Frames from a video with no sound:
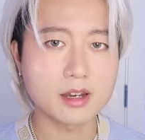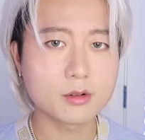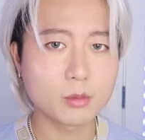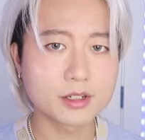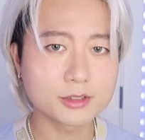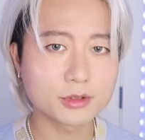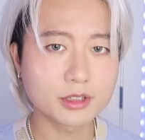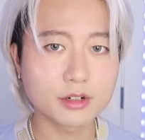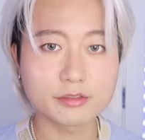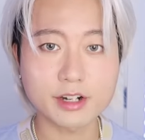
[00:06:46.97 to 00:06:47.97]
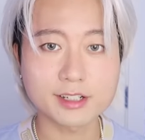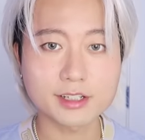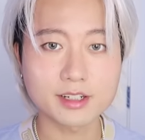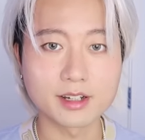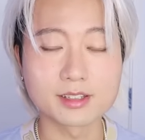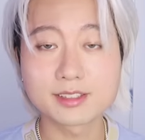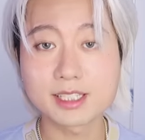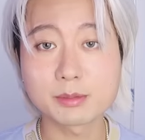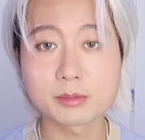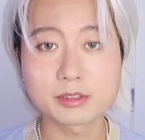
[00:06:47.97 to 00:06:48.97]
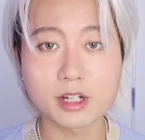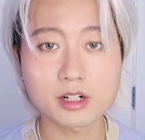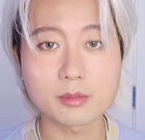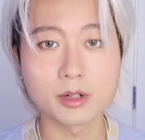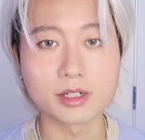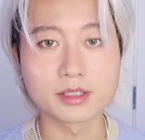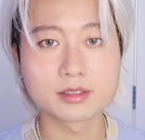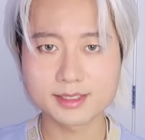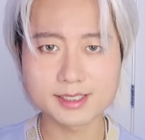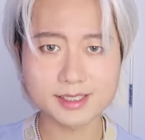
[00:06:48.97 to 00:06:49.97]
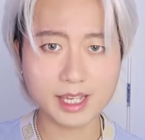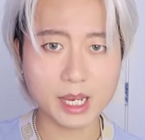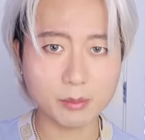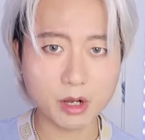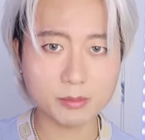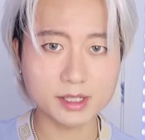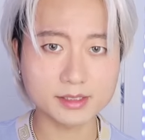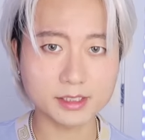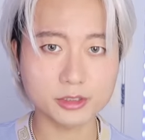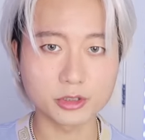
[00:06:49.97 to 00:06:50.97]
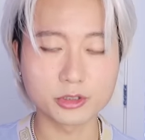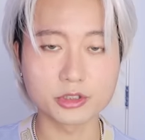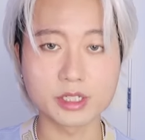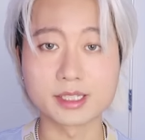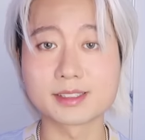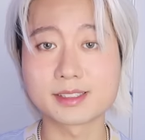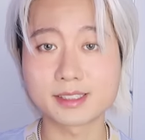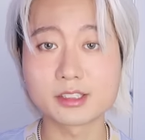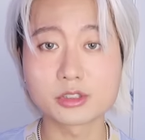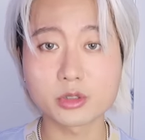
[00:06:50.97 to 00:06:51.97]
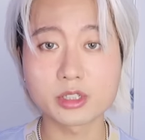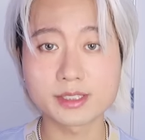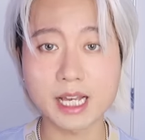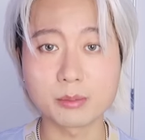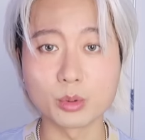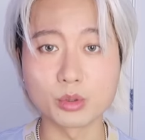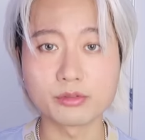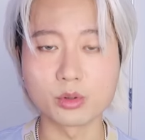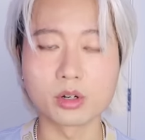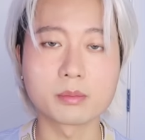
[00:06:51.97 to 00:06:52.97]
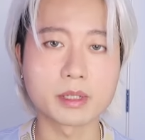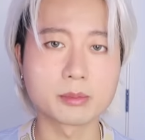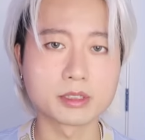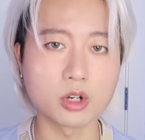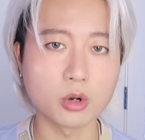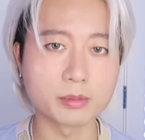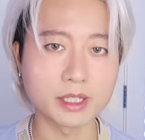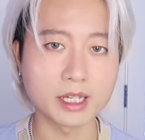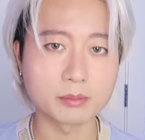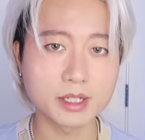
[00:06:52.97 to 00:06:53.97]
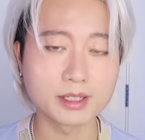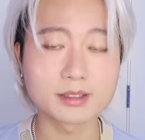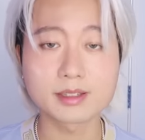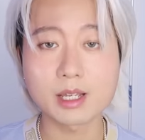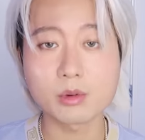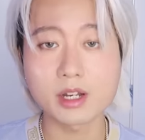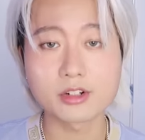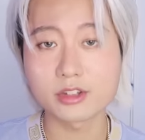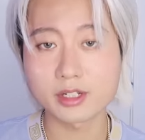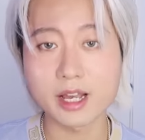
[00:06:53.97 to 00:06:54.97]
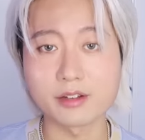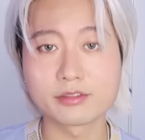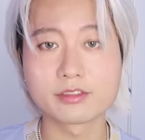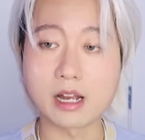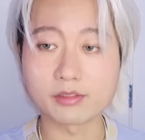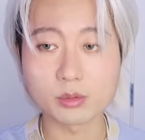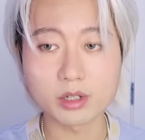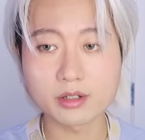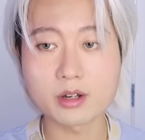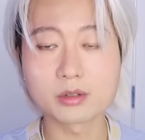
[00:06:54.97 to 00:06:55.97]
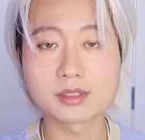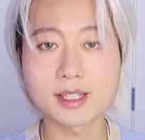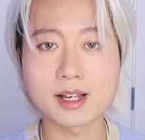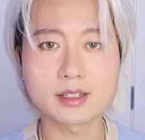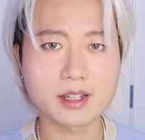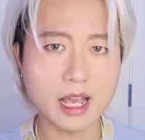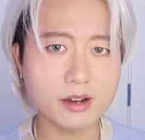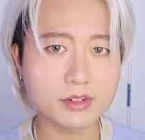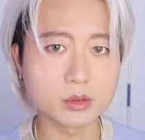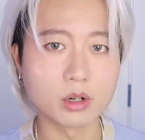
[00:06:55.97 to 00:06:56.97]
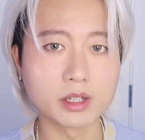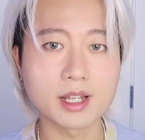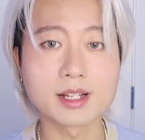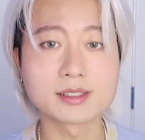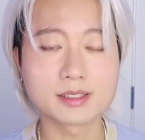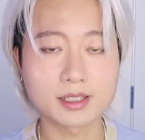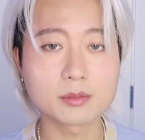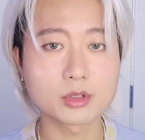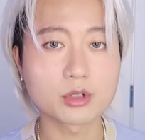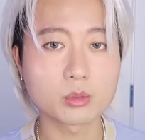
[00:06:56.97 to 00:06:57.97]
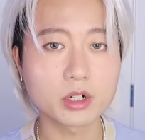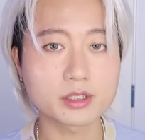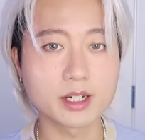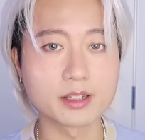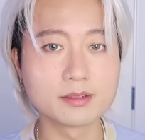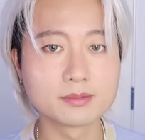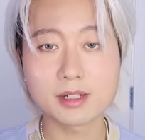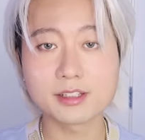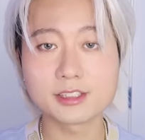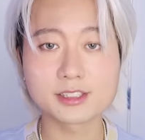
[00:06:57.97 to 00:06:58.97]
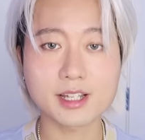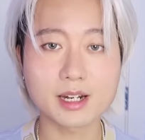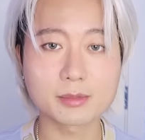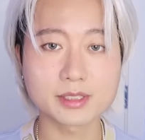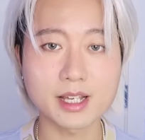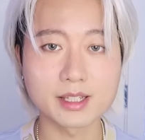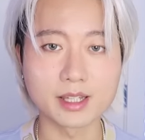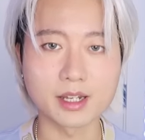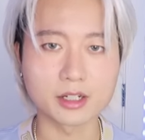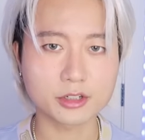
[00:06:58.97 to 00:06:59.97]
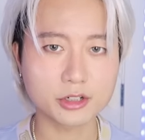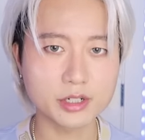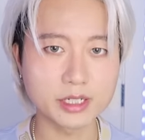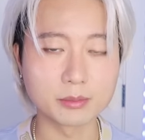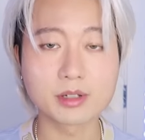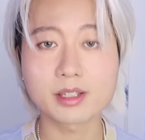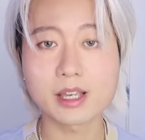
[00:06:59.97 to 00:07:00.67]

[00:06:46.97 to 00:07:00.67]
And it was really refreshing to see people talk about it. Since K-pop plastic surgery is still sort of taboo for people to openly admit, they went under the knife. Everyone knows that everyone has some sort of work done, but you just gotta pretend that a cream